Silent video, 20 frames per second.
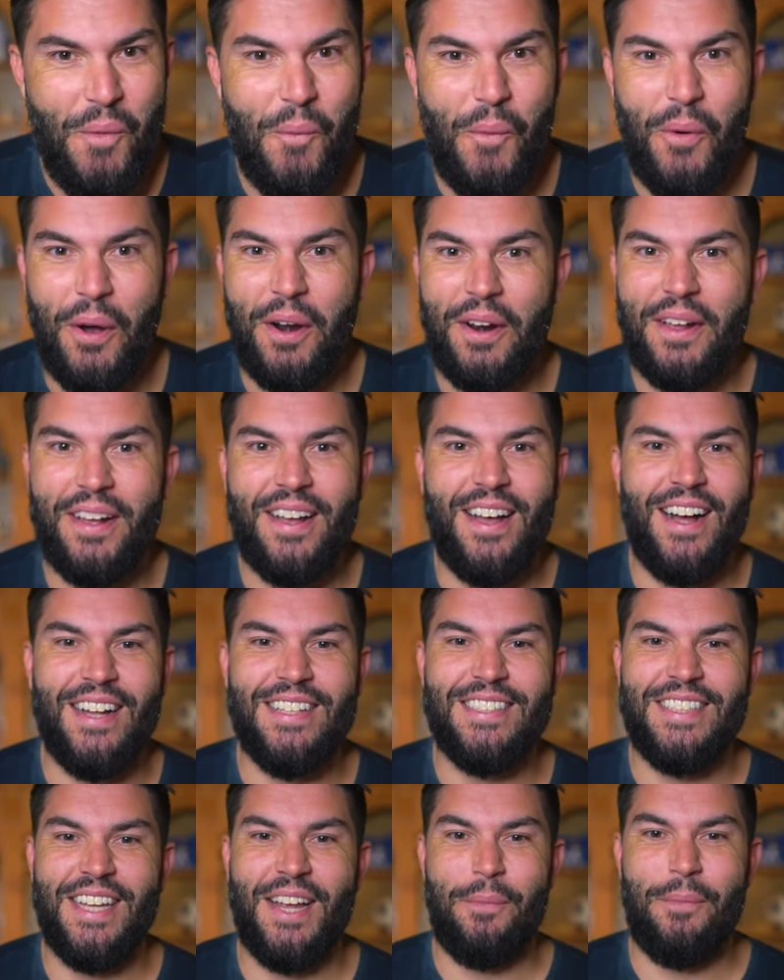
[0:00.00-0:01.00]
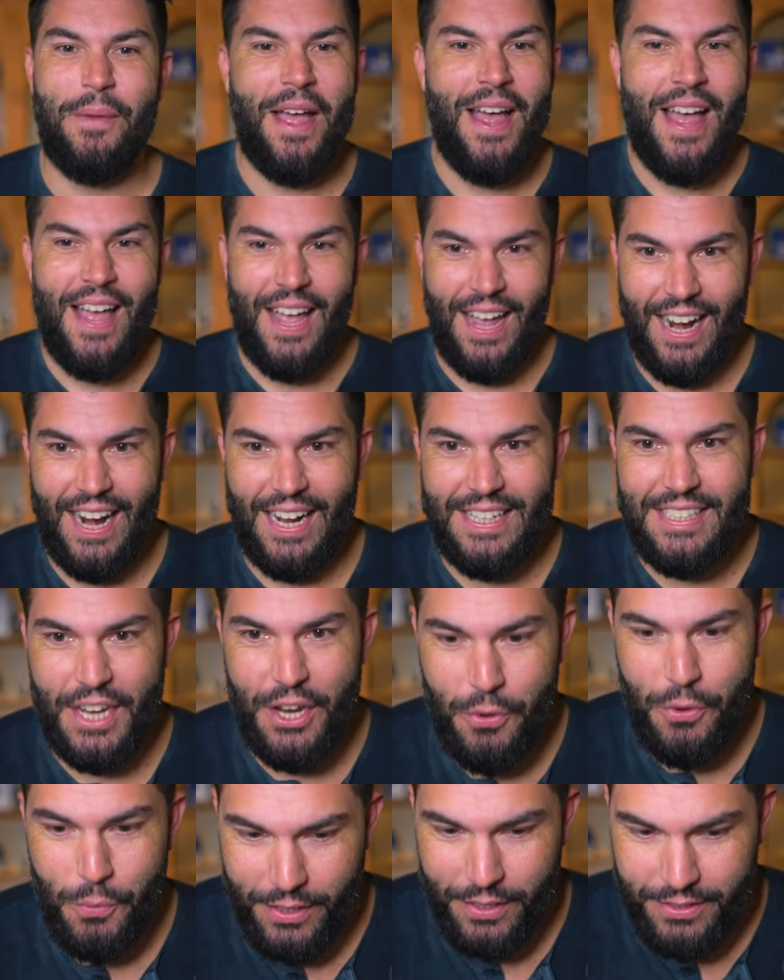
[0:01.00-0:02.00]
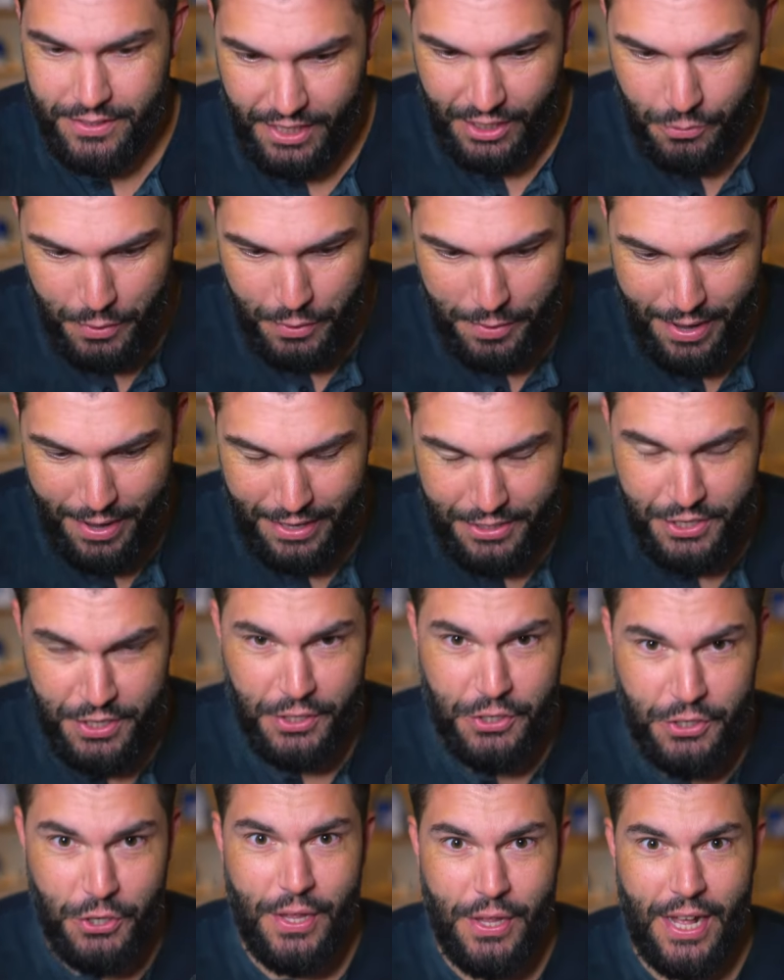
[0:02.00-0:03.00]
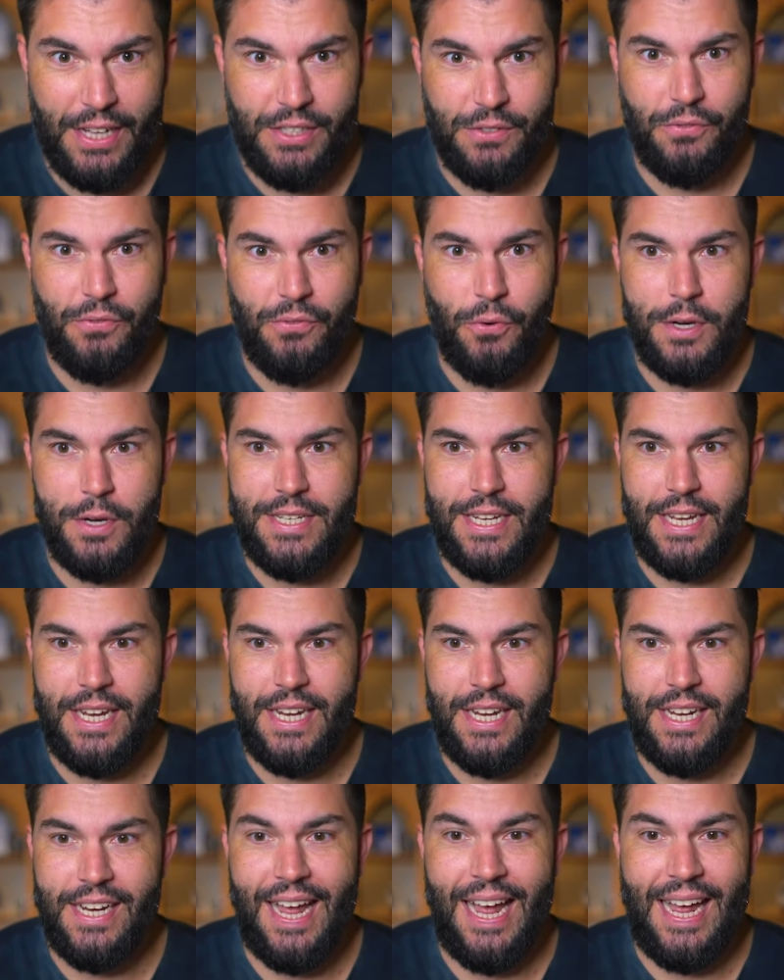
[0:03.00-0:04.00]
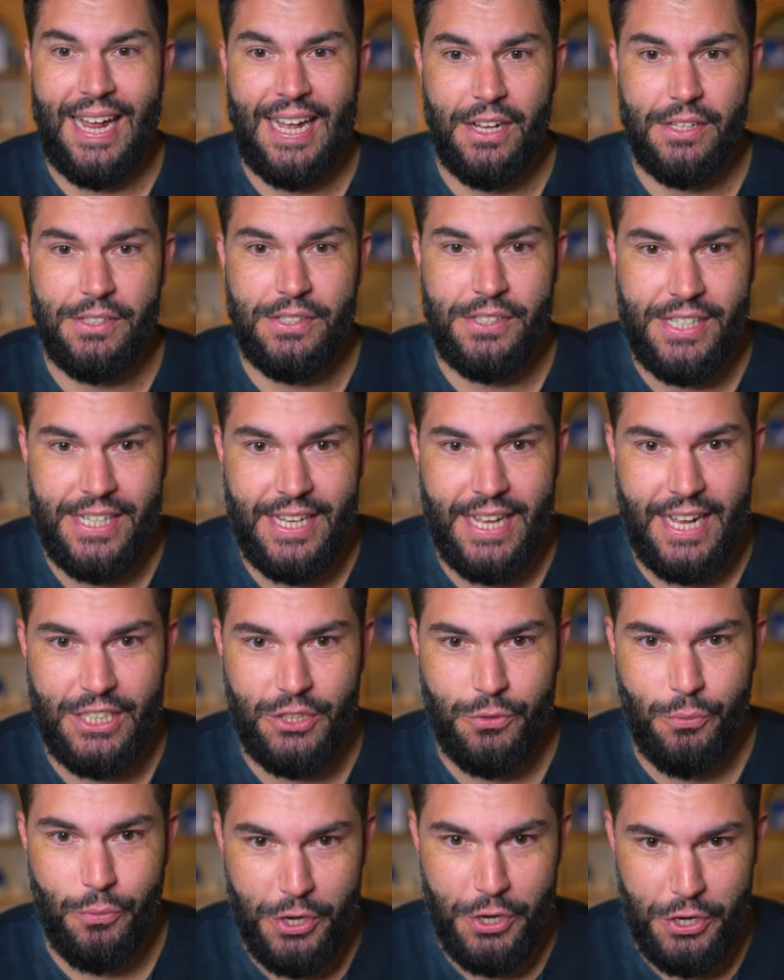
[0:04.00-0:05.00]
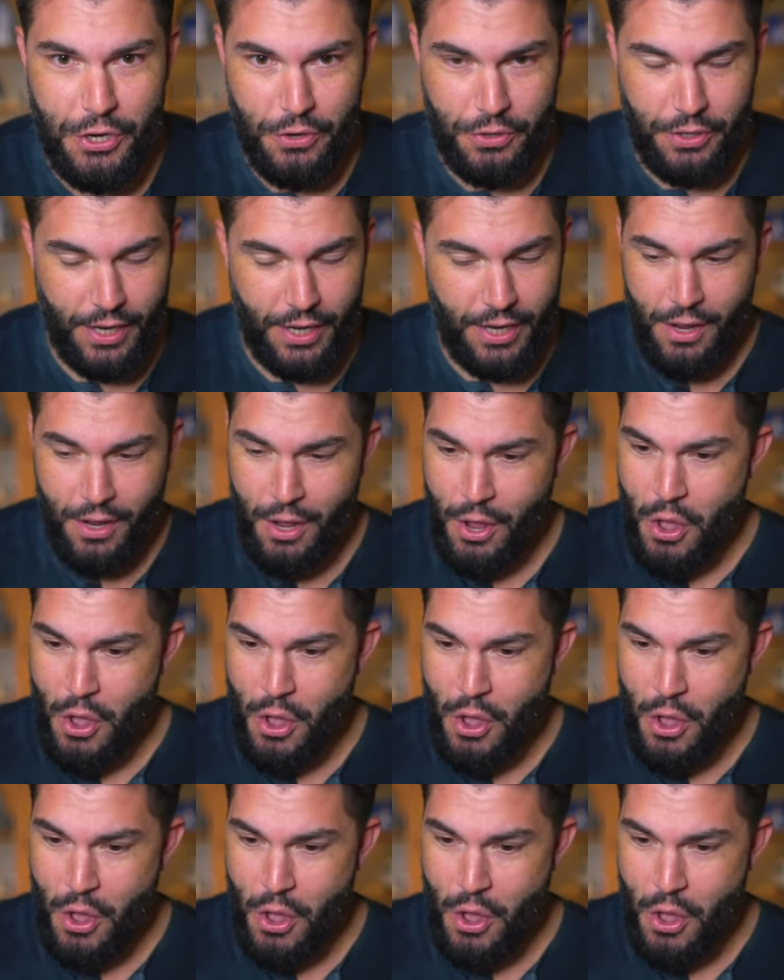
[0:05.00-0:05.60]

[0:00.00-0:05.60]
what a concept. And I tell you what, so we mentioned the 2014 ALCS reunion.